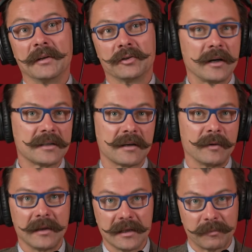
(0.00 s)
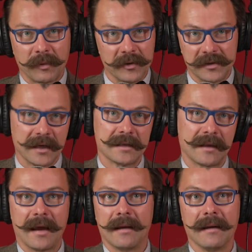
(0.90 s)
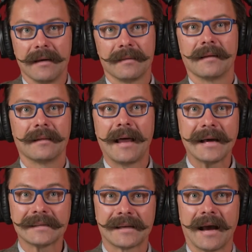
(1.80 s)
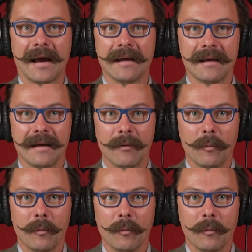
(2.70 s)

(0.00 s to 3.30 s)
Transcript: to be trusted with this process than the last guy?